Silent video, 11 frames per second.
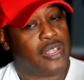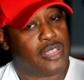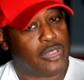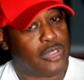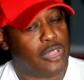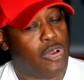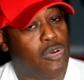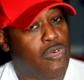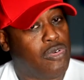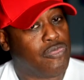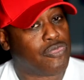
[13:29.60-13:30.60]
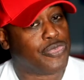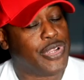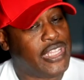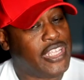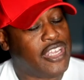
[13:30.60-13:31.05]
low
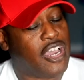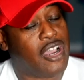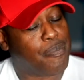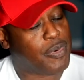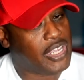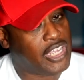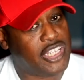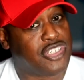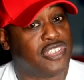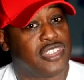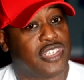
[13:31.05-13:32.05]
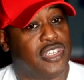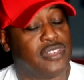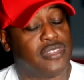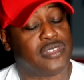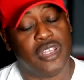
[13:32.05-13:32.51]
reading comprehension
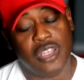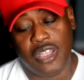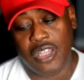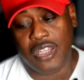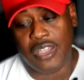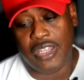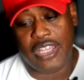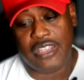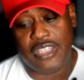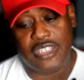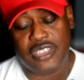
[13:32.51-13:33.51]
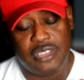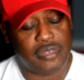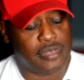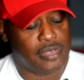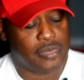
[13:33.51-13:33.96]
skills, and this
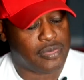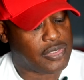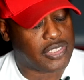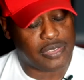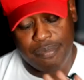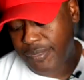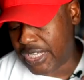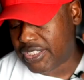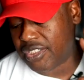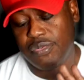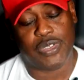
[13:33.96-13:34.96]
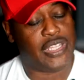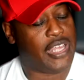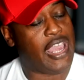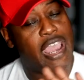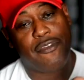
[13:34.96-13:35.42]
this messes
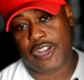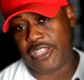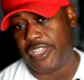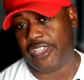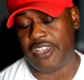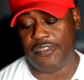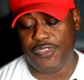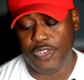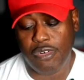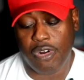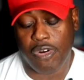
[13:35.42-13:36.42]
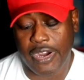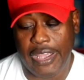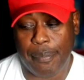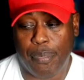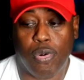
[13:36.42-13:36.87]
with everything. If you are
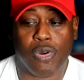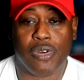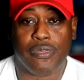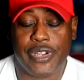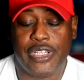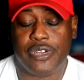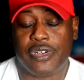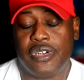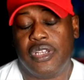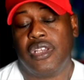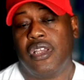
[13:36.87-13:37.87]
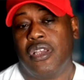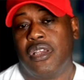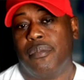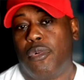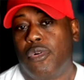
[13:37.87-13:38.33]
a poor reader,
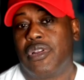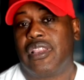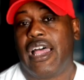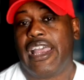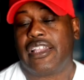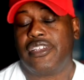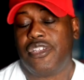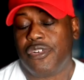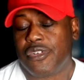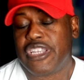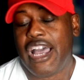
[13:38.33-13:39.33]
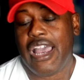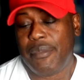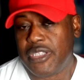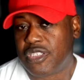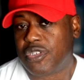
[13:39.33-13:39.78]
more than likely your
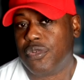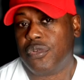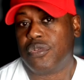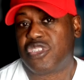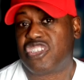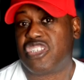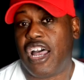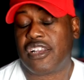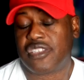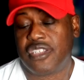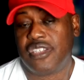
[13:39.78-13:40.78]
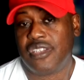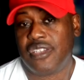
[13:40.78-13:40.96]
time in school sucked